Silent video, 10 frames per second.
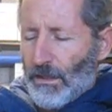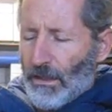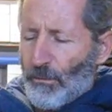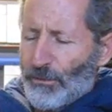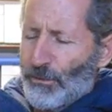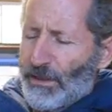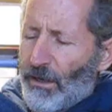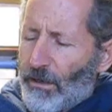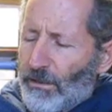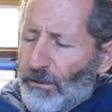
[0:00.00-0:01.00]
It wasn't really
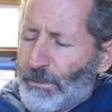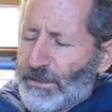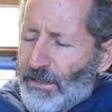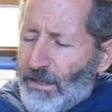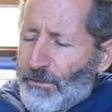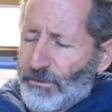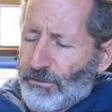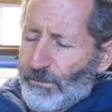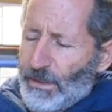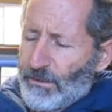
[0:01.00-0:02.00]
hard, a little bit time
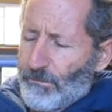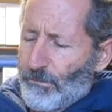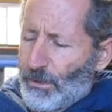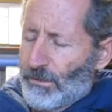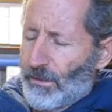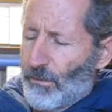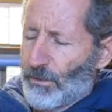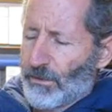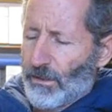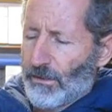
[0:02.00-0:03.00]
consuming, but I
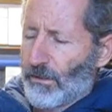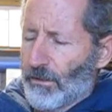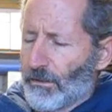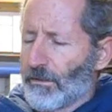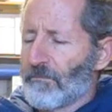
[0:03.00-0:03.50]
wouldn't call it hard.